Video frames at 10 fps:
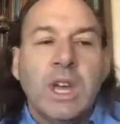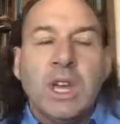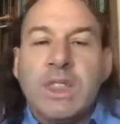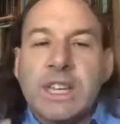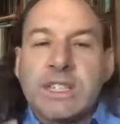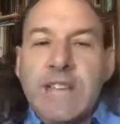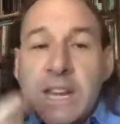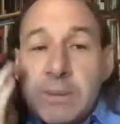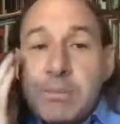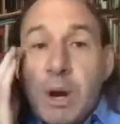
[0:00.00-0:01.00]
the
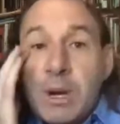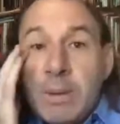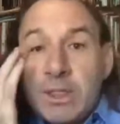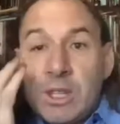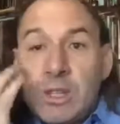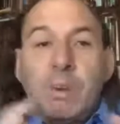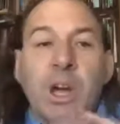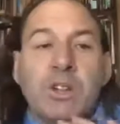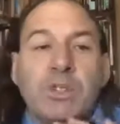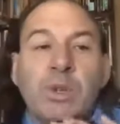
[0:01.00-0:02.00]
exciting part about the
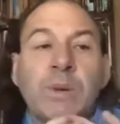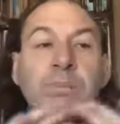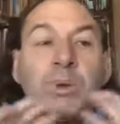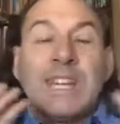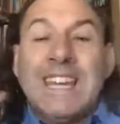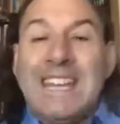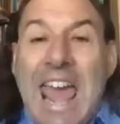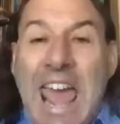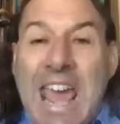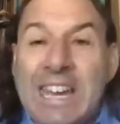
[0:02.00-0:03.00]
UPR is you can bring in
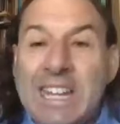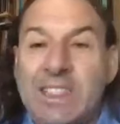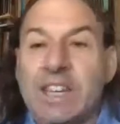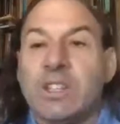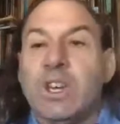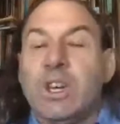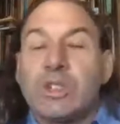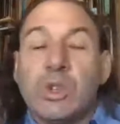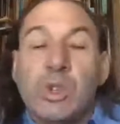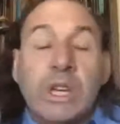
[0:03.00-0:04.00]
anything.
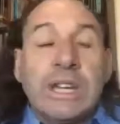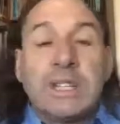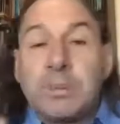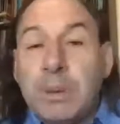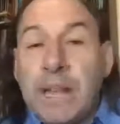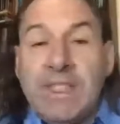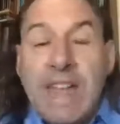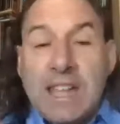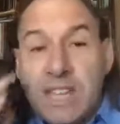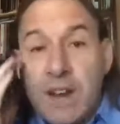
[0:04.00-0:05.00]
So you can explain
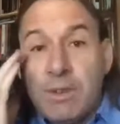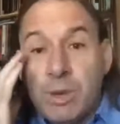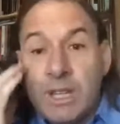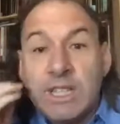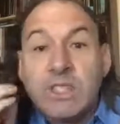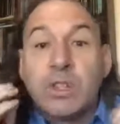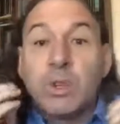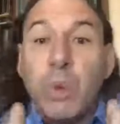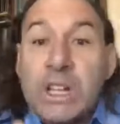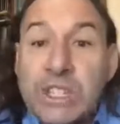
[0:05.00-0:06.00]
that to everyone, and it's your
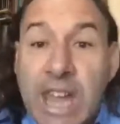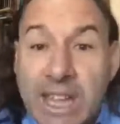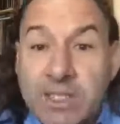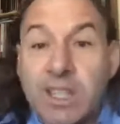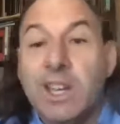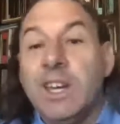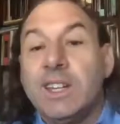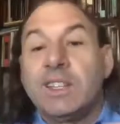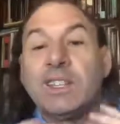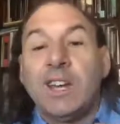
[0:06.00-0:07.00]
one chance
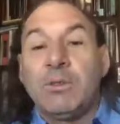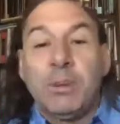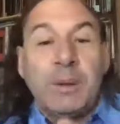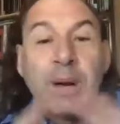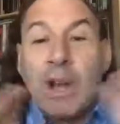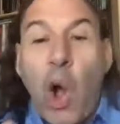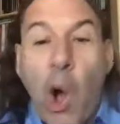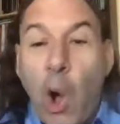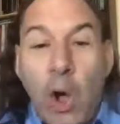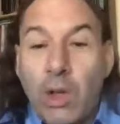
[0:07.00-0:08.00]
to tell everybody about
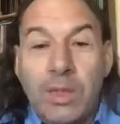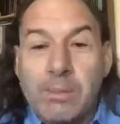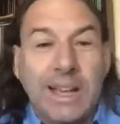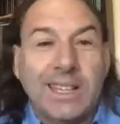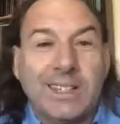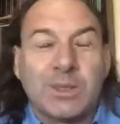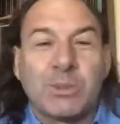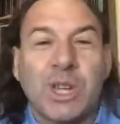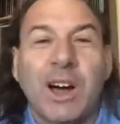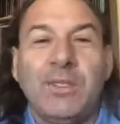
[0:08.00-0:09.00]
all the
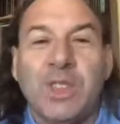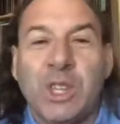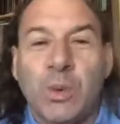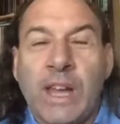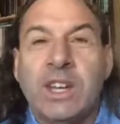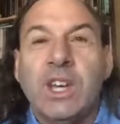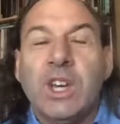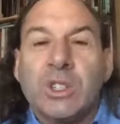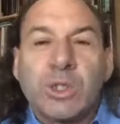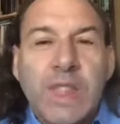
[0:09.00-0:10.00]
mechanisms of the UN.
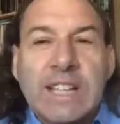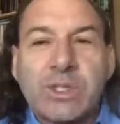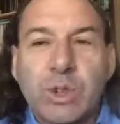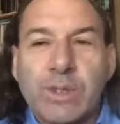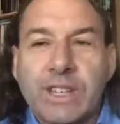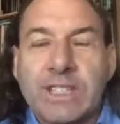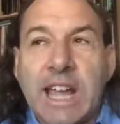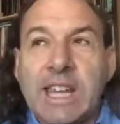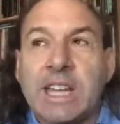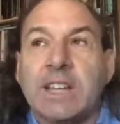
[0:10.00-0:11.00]
So that's sort of
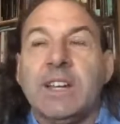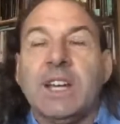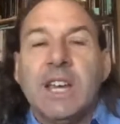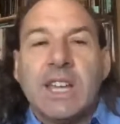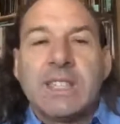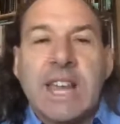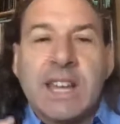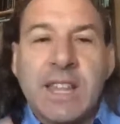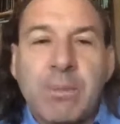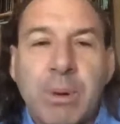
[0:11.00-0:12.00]
exciting, is that
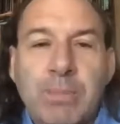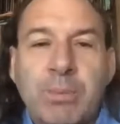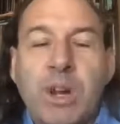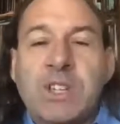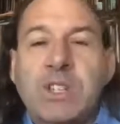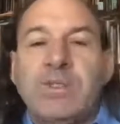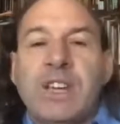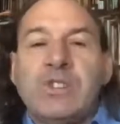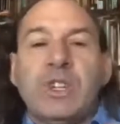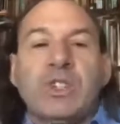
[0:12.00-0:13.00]
in that preparation
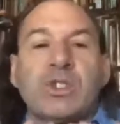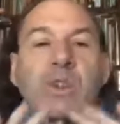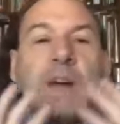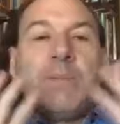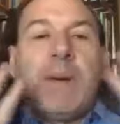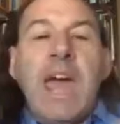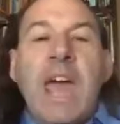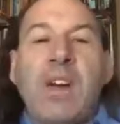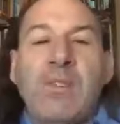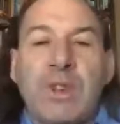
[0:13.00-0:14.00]
phase, you can describe
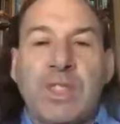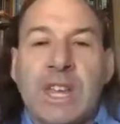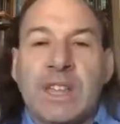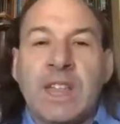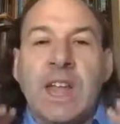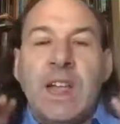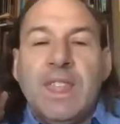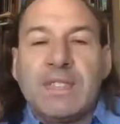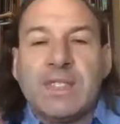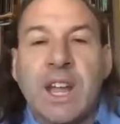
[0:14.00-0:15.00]
everything
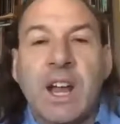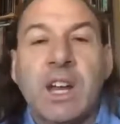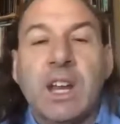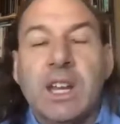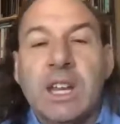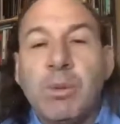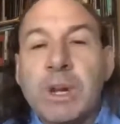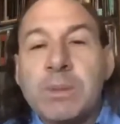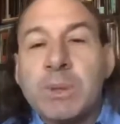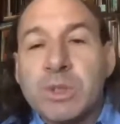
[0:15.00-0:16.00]
that's there. Now, one
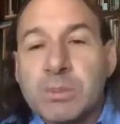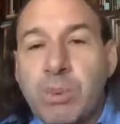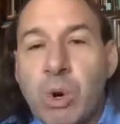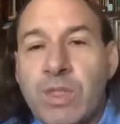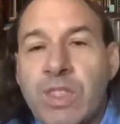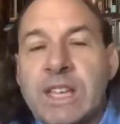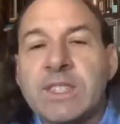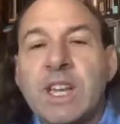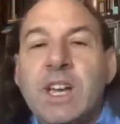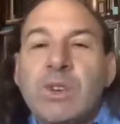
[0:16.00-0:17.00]
of the most important things
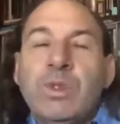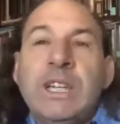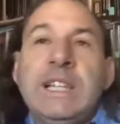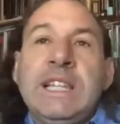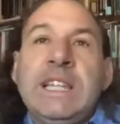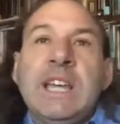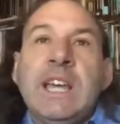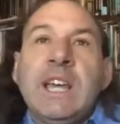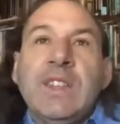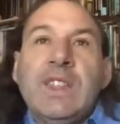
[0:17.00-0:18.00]
really
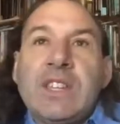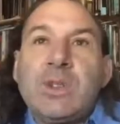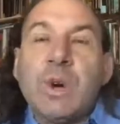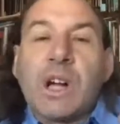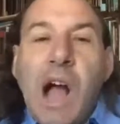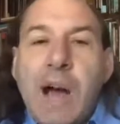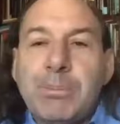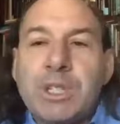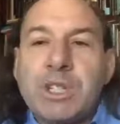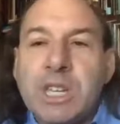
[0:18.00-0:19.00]
that you
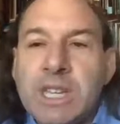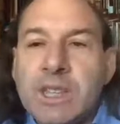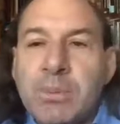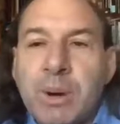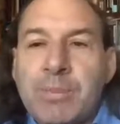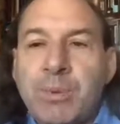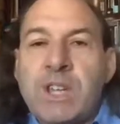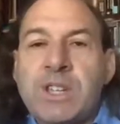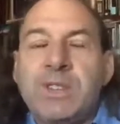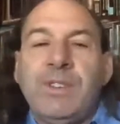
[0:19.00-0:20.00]
accomplish in the
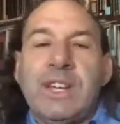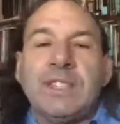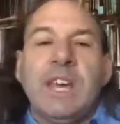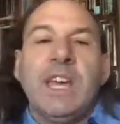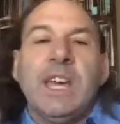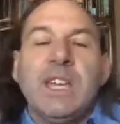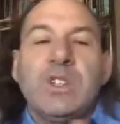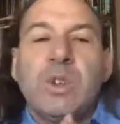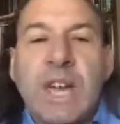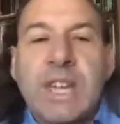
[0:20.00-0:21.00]
preparation phase is
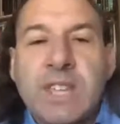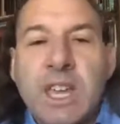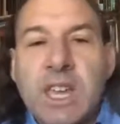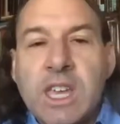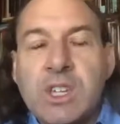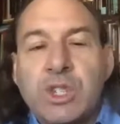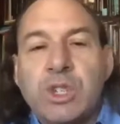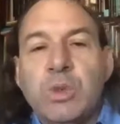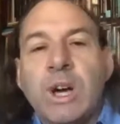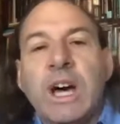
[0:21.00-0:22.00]
you get to
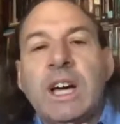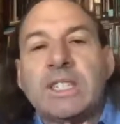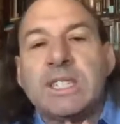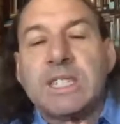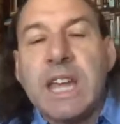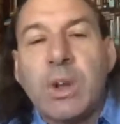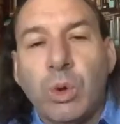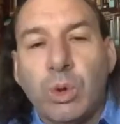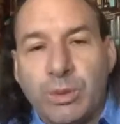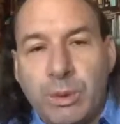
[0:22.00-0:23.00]
issue a
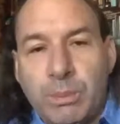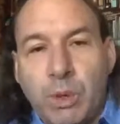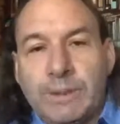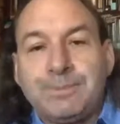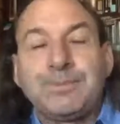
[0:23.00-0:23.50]
stakeholder report.